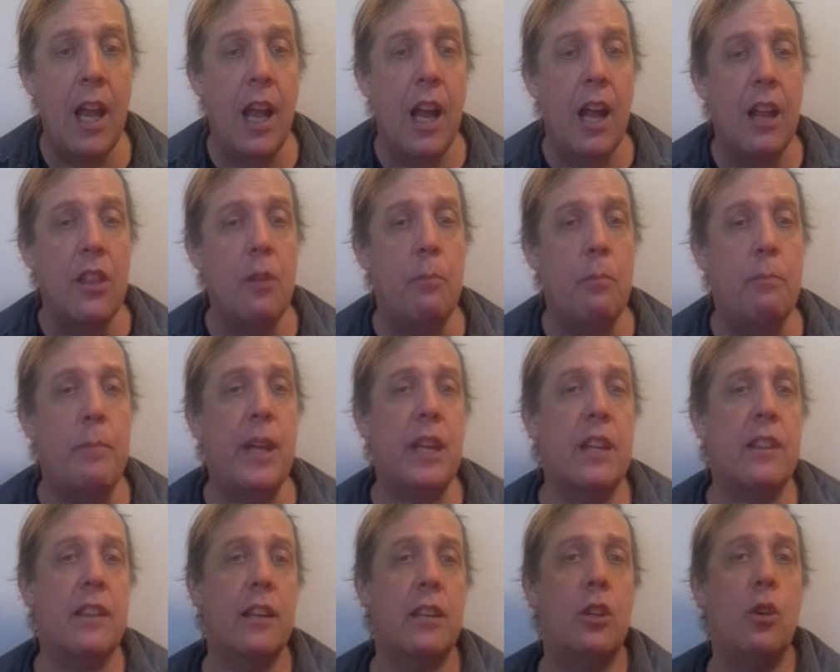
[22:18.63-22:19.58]
The big
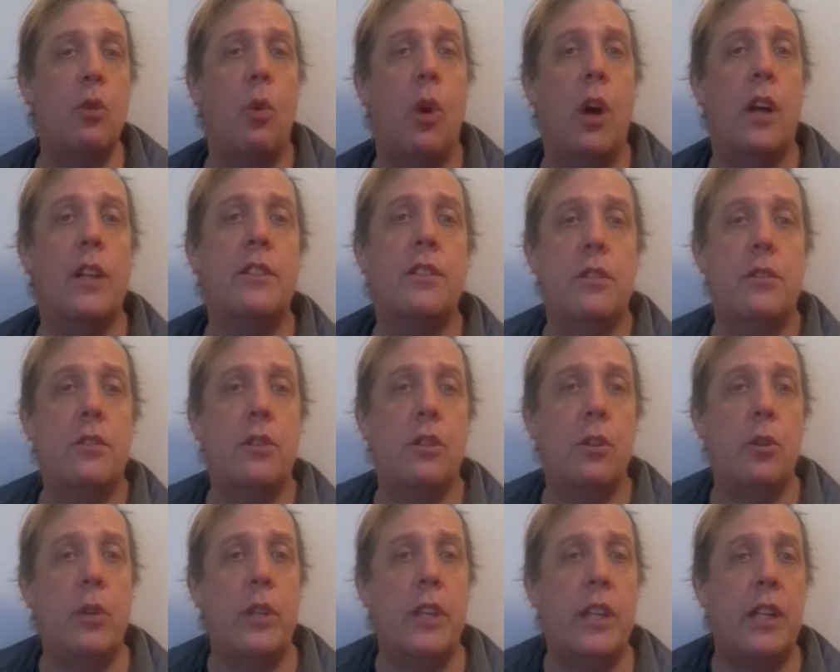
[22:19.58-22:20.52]
thing you want to
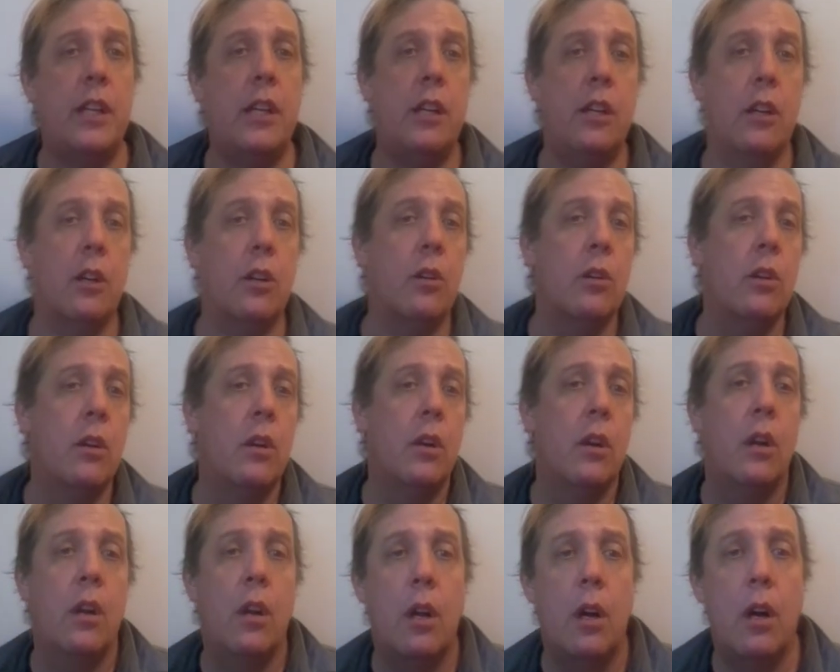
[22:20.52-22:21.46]
do here
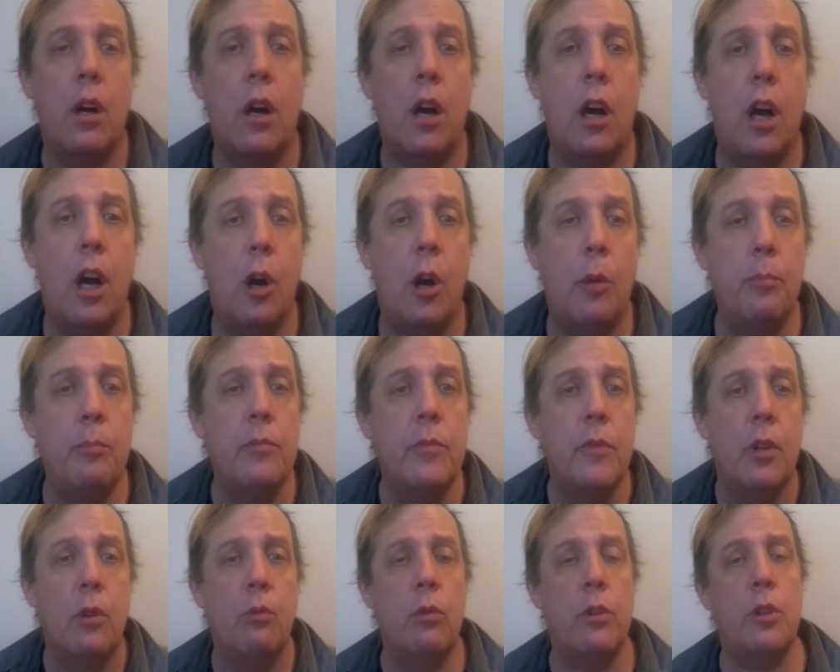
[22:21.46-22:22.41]
um,
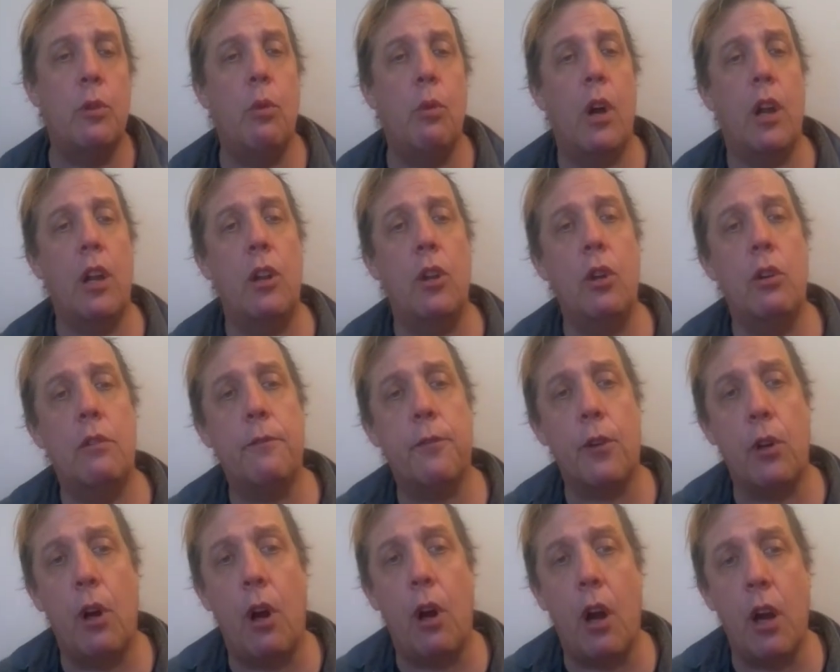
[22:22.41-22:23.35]
when you want to look
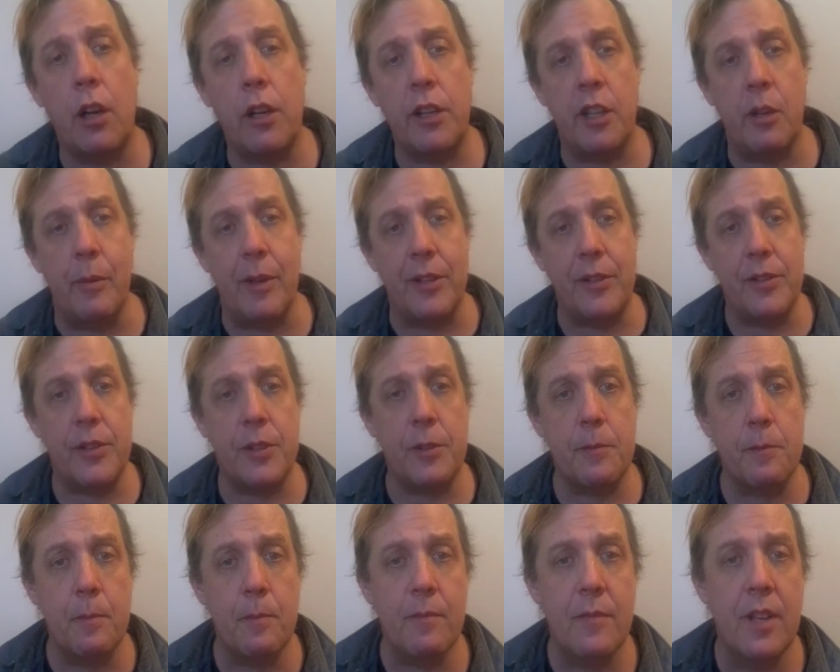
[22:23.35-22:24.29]
for arguments
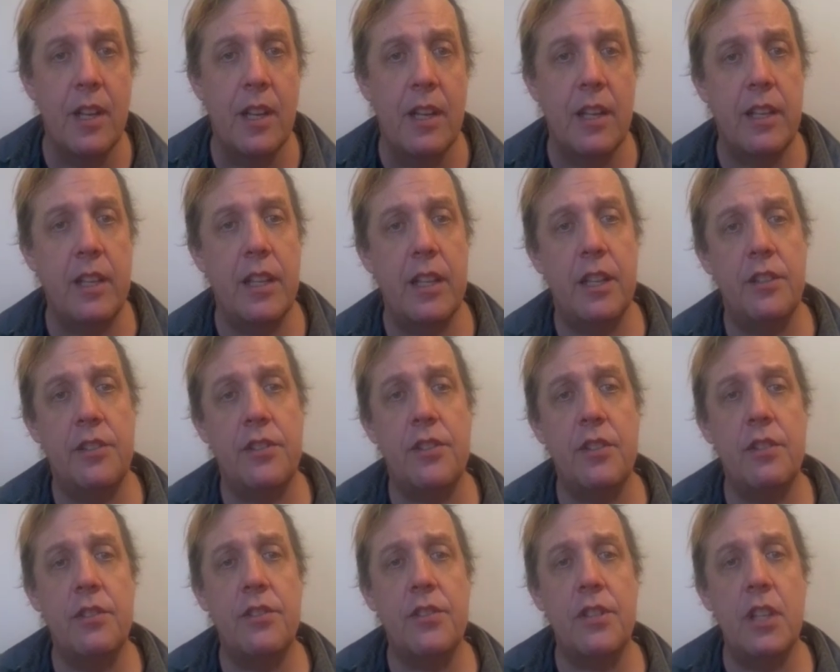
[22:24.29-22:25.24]
is
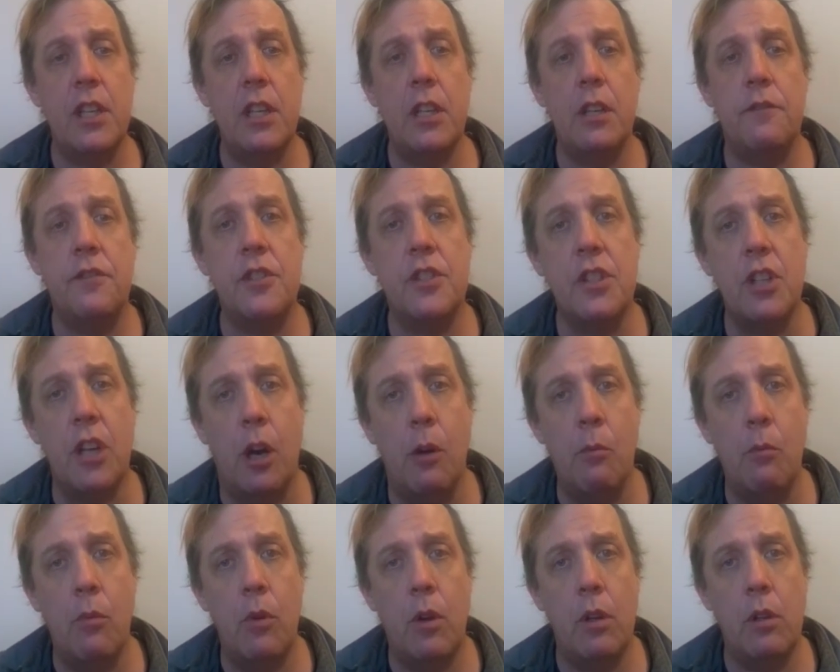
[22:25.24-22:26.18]
see if
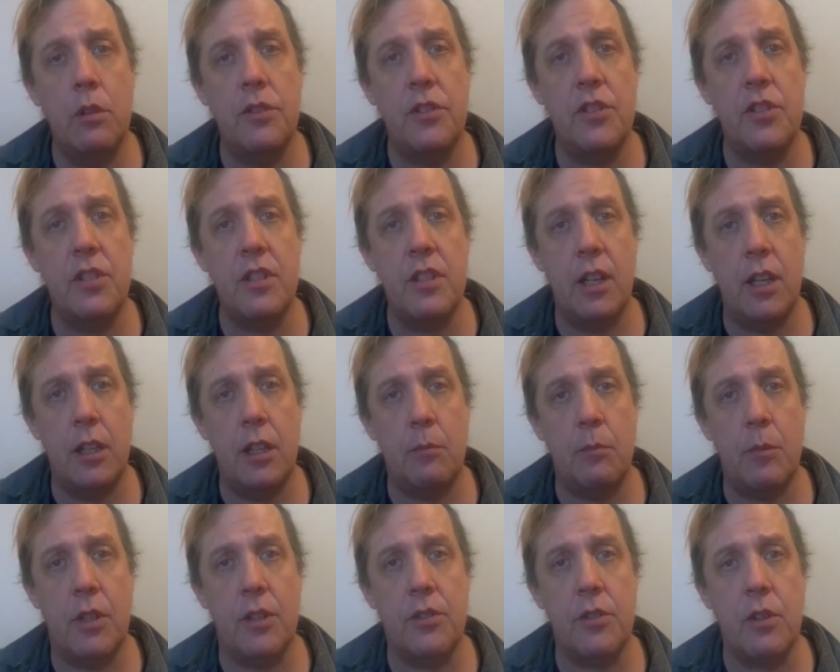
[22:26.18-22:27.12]
some
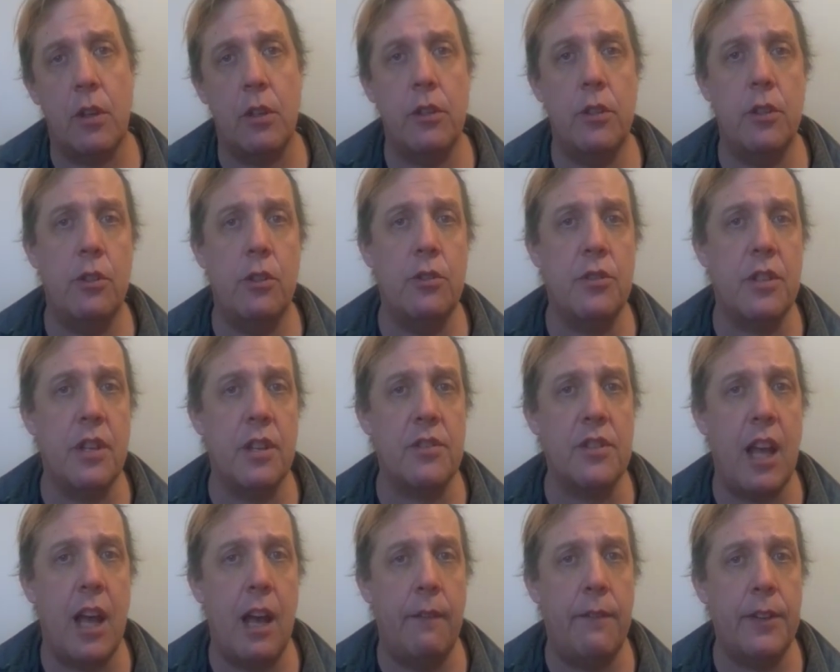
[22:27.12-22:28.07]
statements are used as
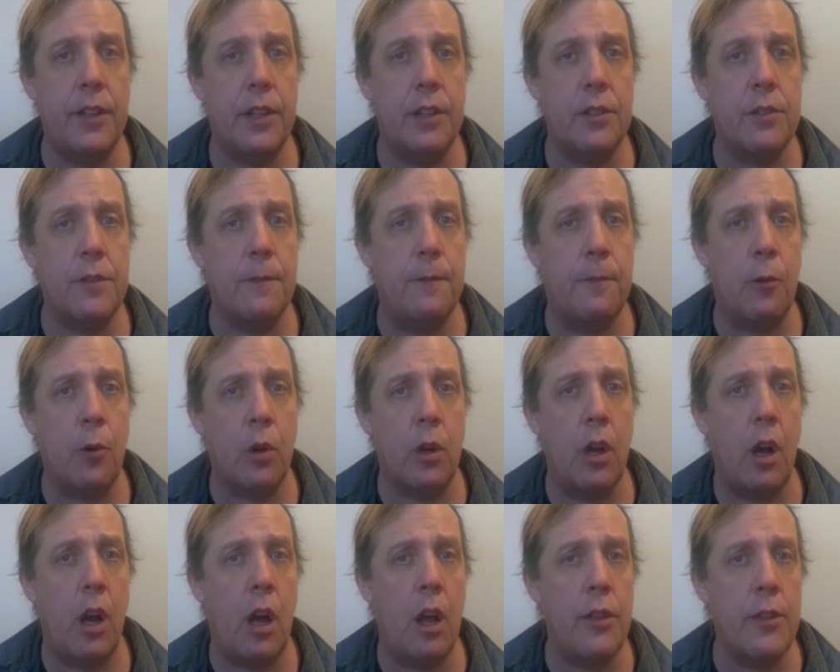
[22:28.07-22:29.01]
evidence
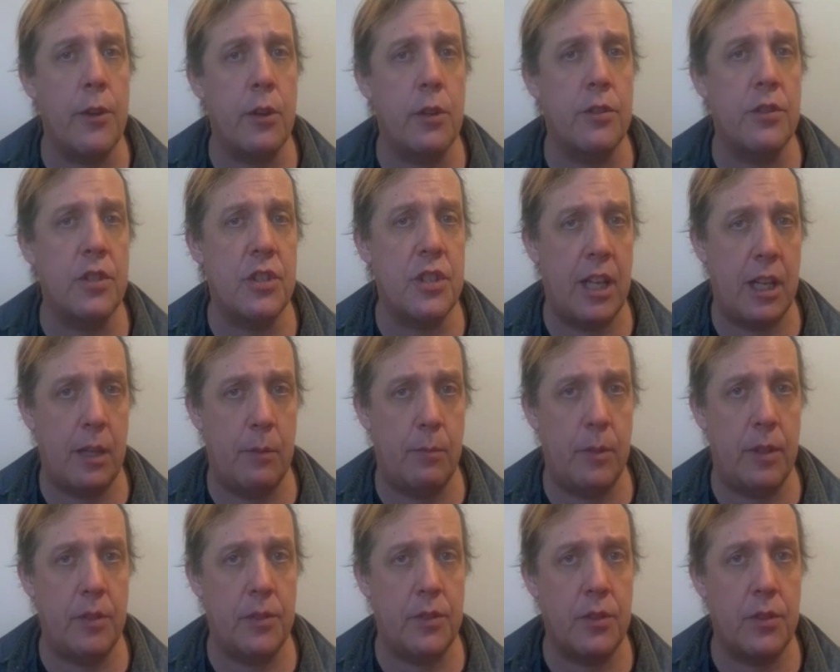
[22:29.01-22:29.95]
for other
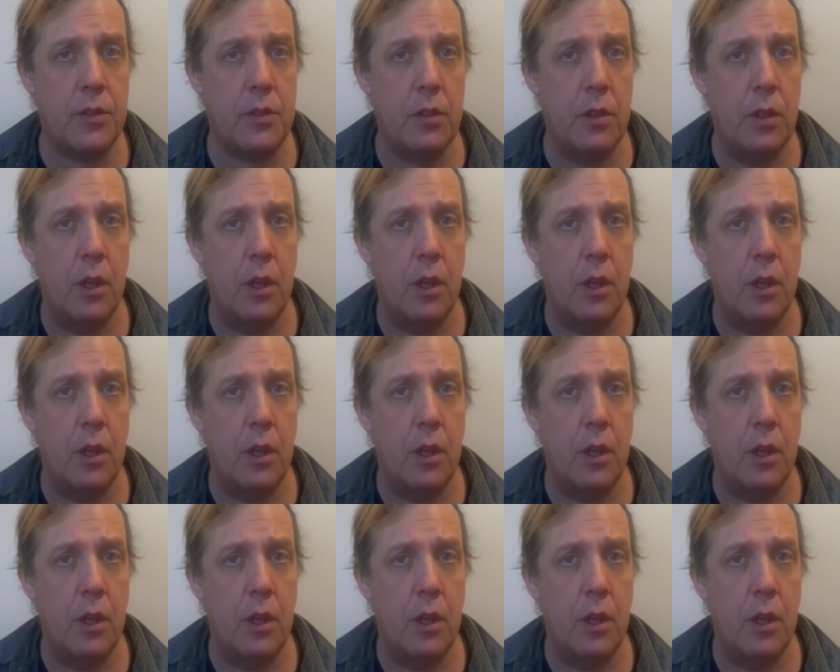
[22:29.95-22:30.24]
statements.